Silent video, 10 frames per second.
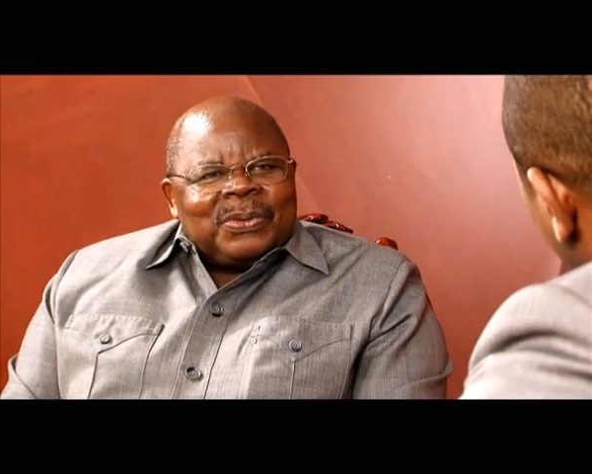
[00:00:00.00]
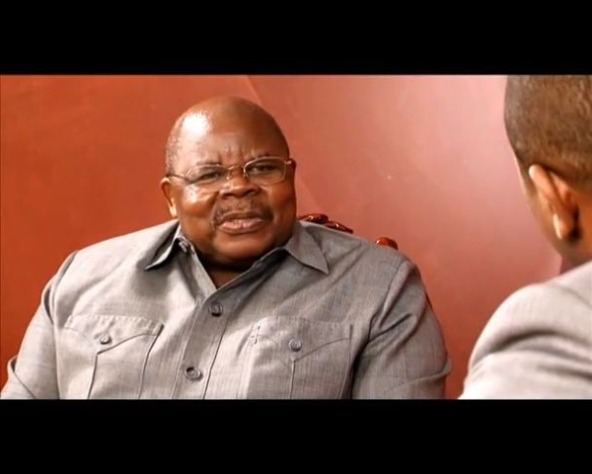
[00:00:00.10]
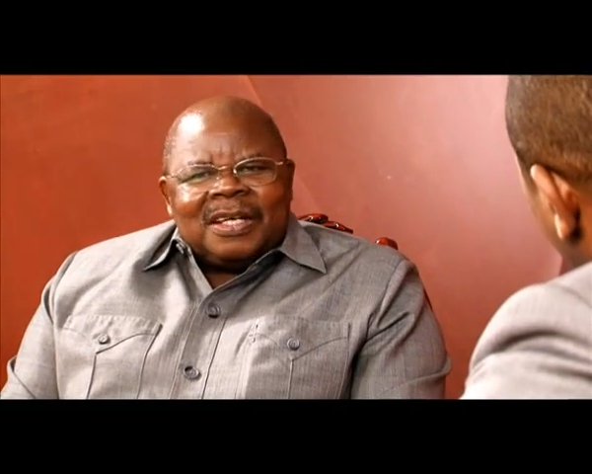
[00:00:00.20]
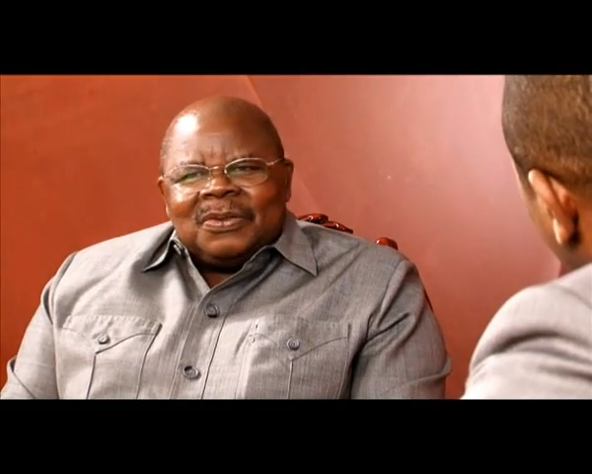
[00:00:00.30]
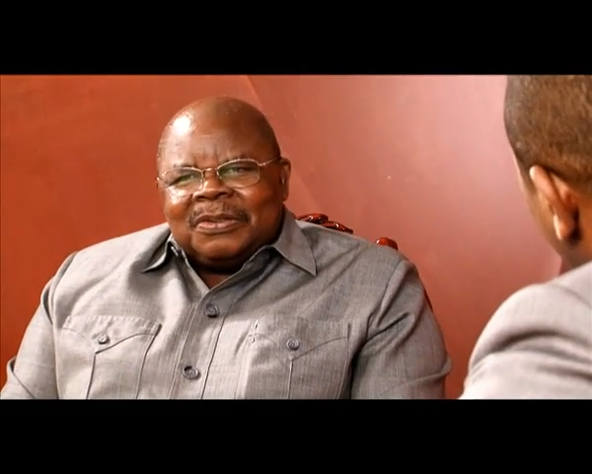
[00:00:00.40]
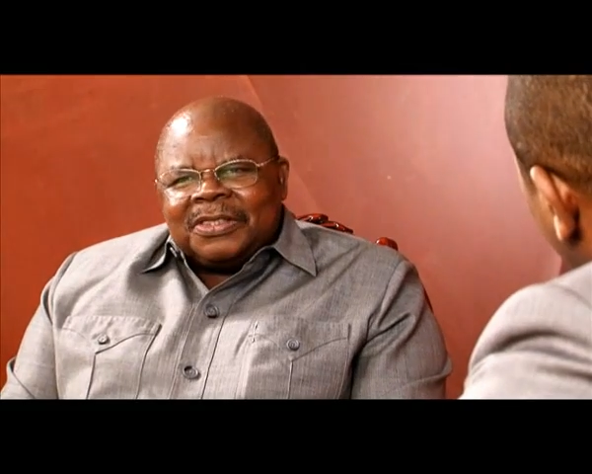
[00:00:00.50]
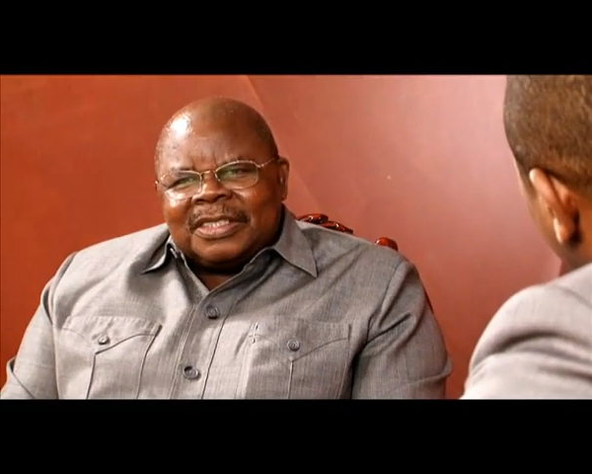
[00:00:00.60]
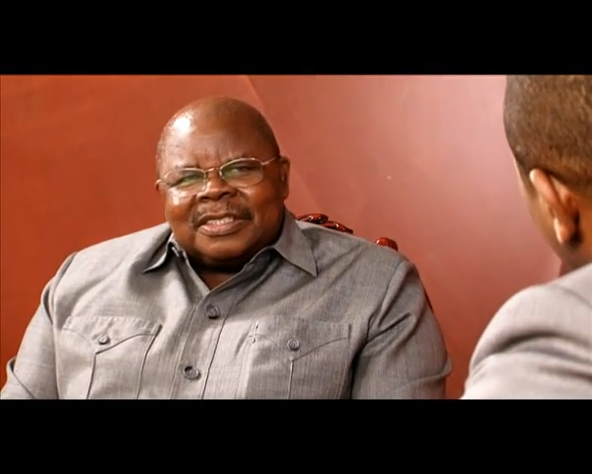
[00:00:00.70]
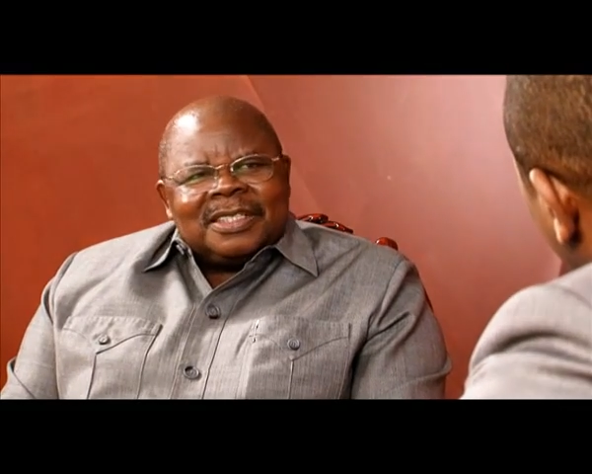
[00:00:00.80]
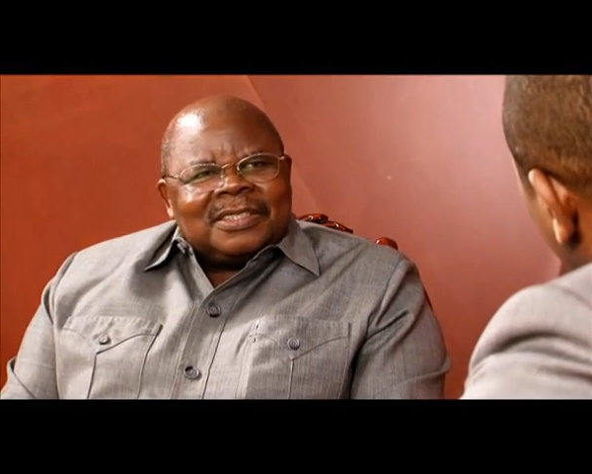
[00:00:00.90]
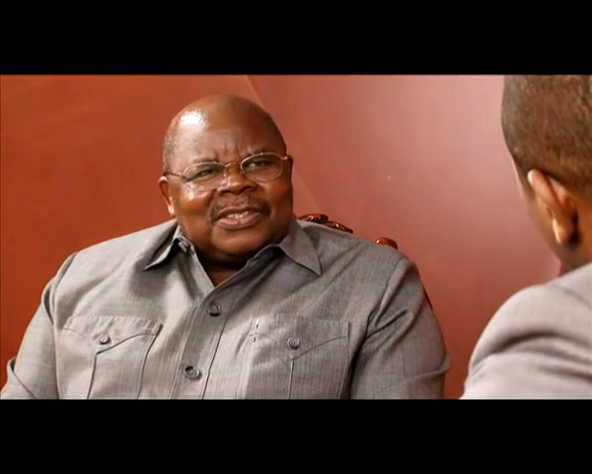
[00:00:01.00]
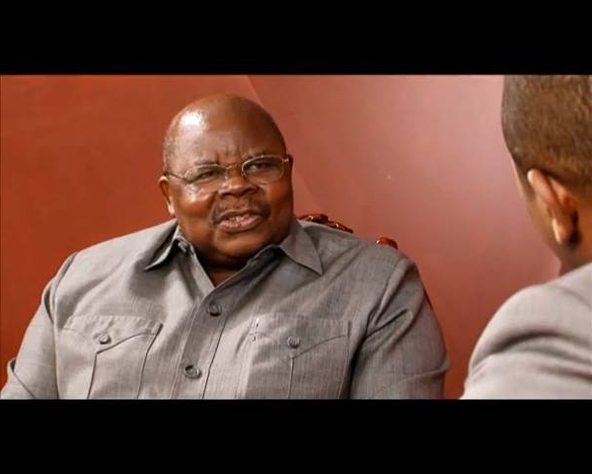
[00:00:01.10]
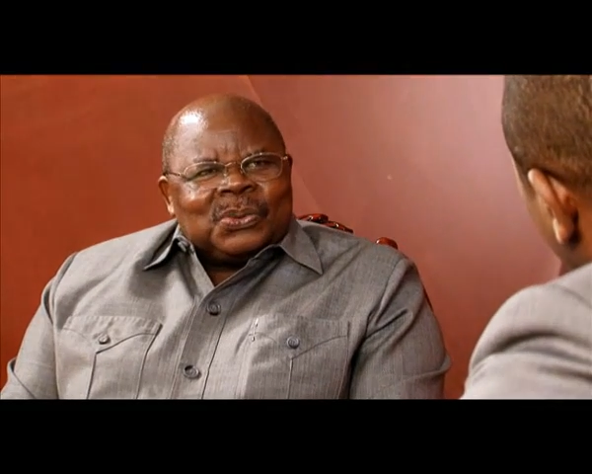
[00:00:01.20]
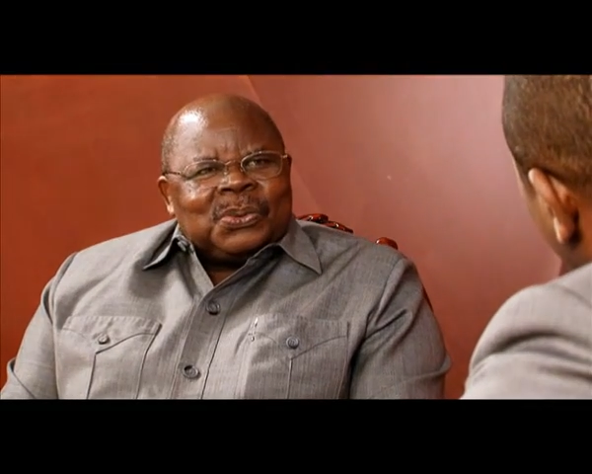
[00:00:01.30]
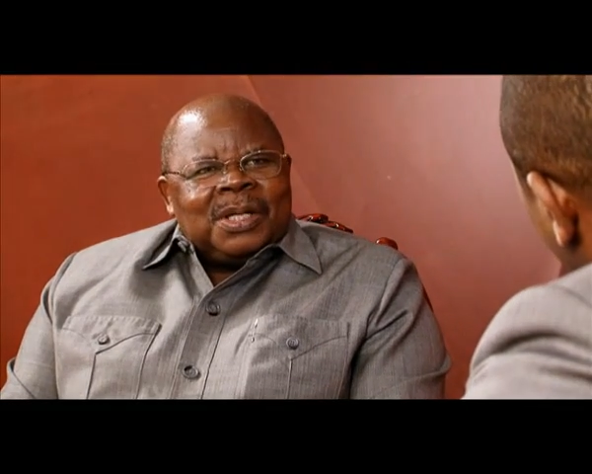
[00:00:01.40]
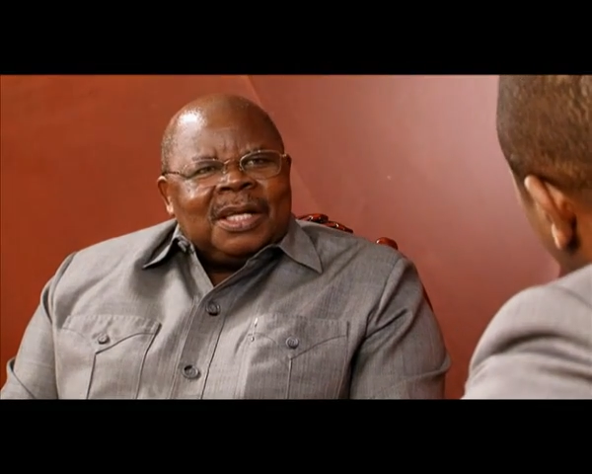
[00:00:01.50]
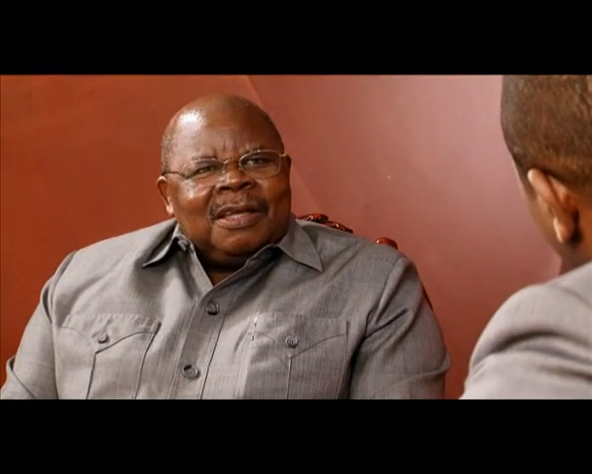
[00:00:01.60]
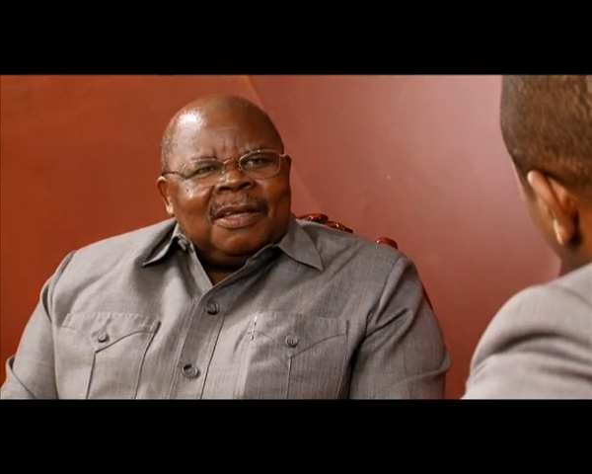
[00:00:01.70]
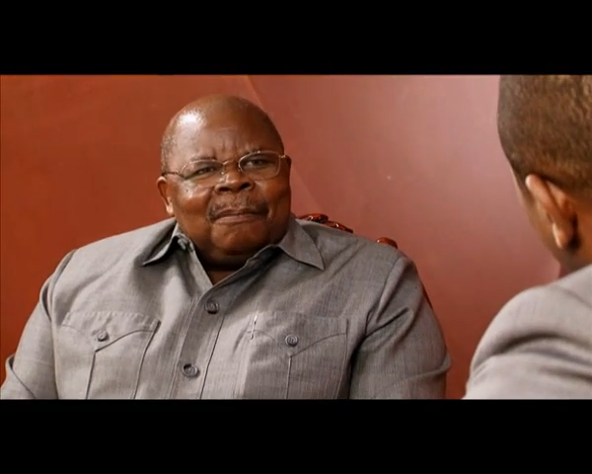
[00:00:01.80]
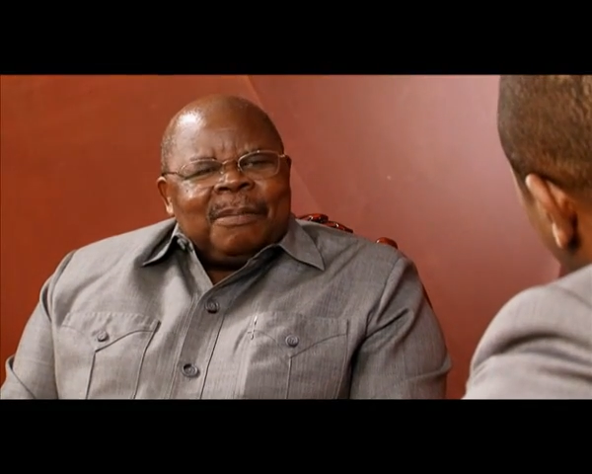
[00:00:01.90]
I don't think that is true,
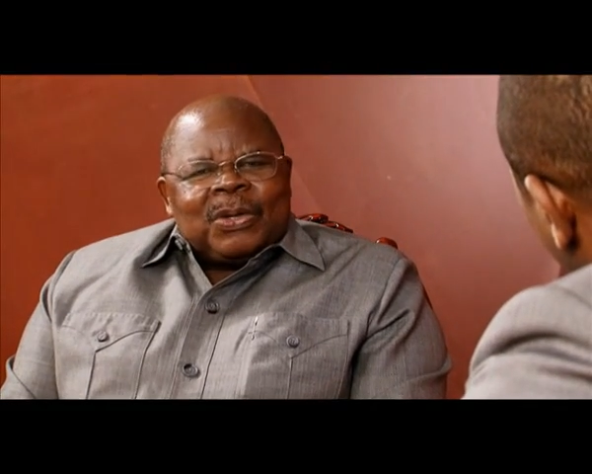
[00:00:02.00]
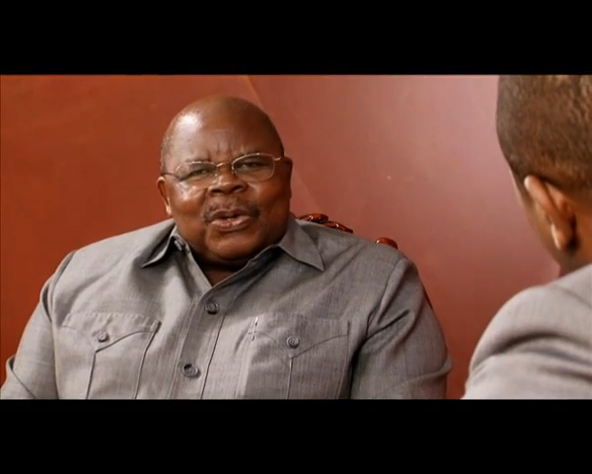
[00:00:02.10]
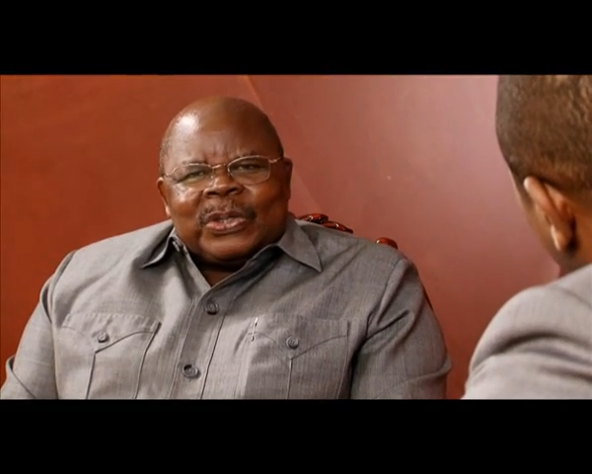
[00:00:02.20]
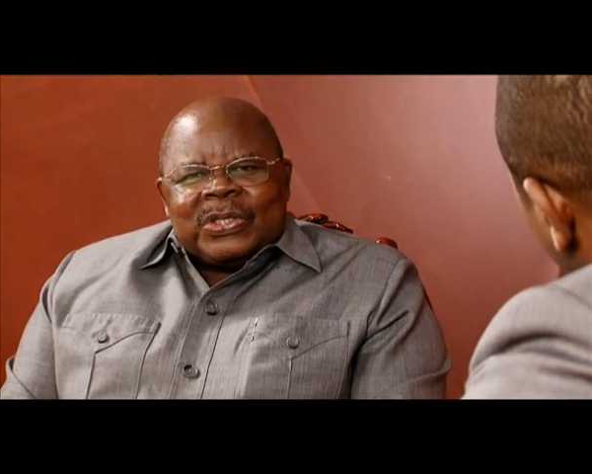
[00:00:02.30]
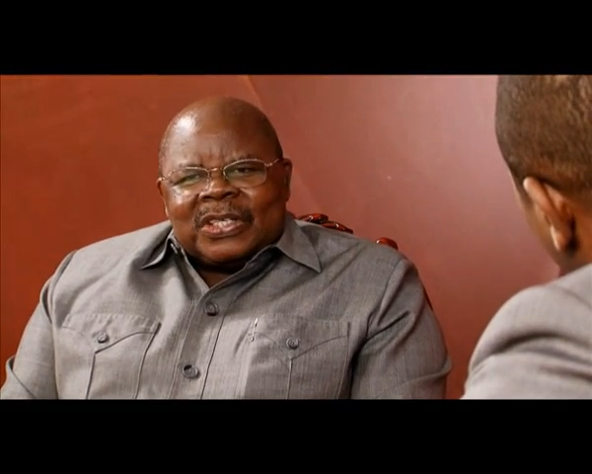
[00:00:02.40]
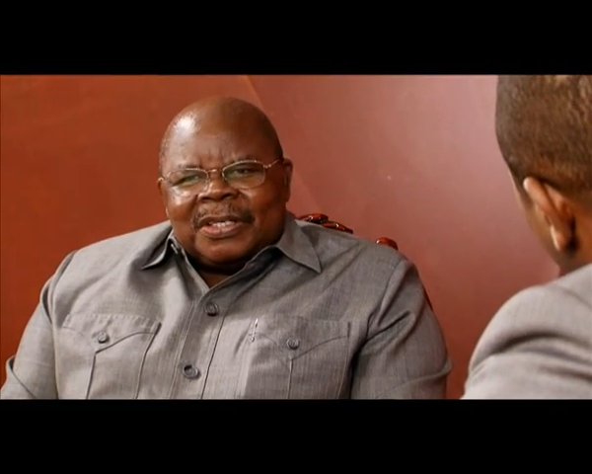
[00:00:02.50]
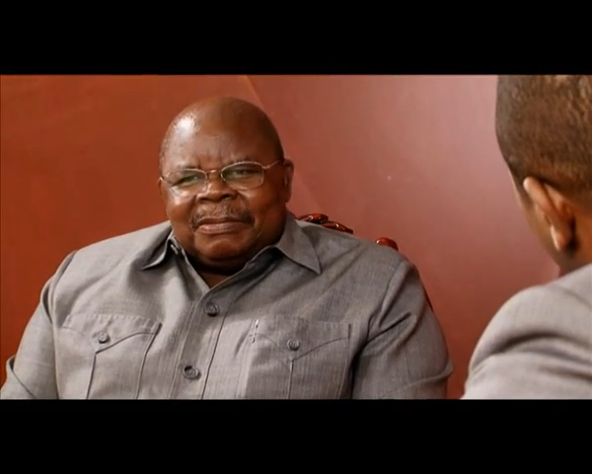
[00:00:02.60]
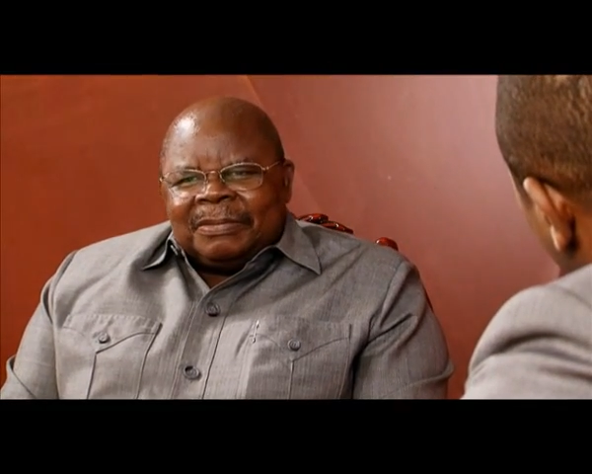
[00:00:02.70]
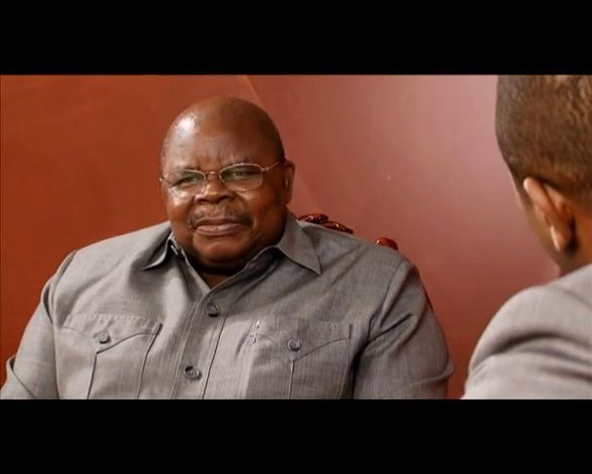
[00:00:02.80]
because the